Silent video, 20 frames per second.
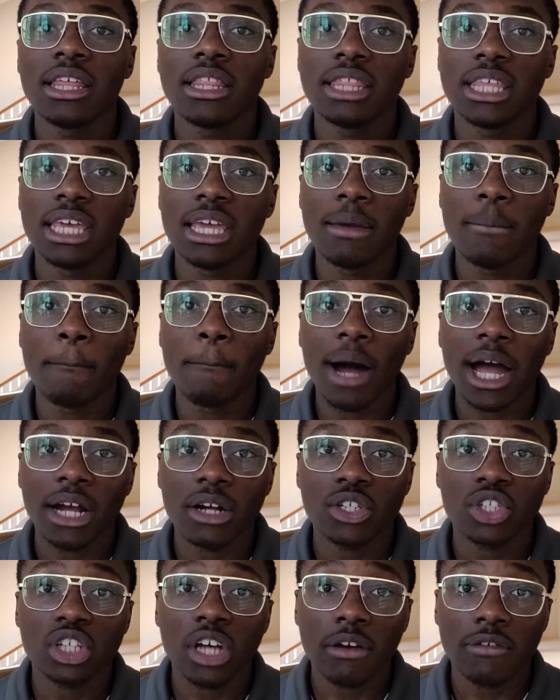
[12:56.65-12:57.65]
the
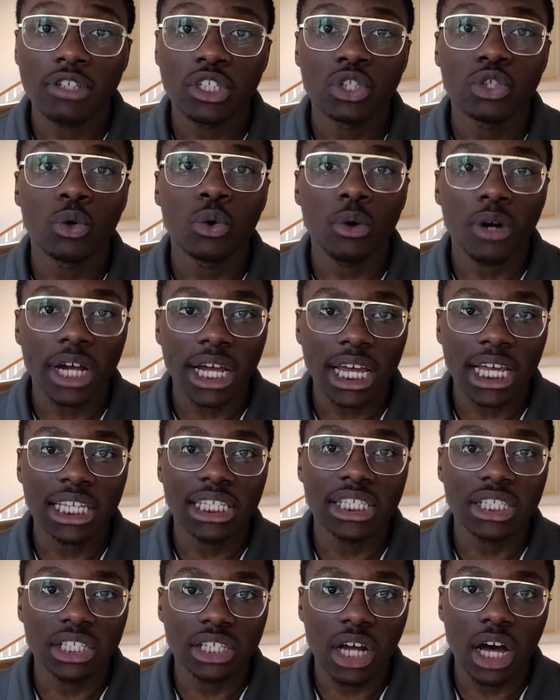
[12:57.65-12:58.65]
Microsoft Store
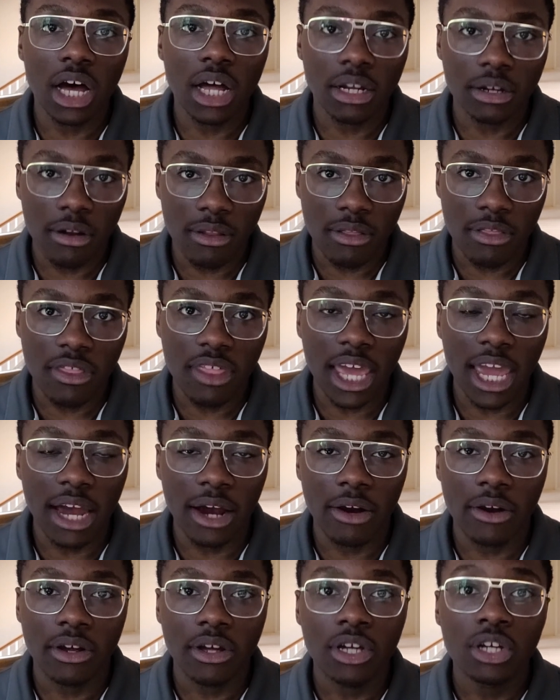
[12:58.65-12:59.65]
is not
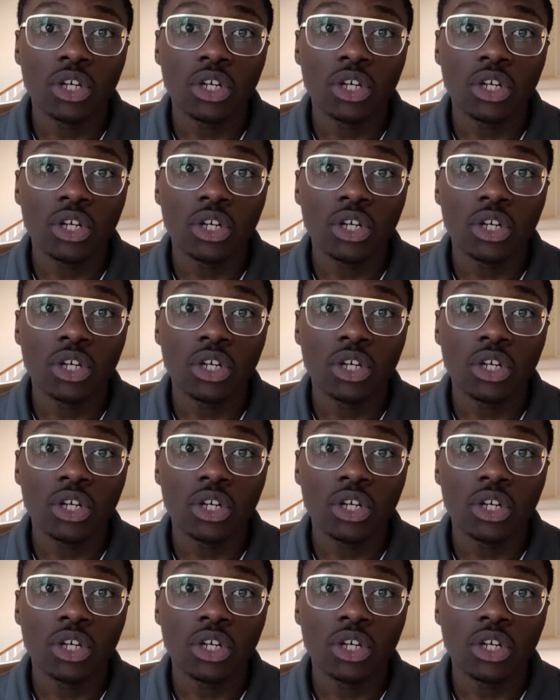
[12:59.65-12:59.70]
there.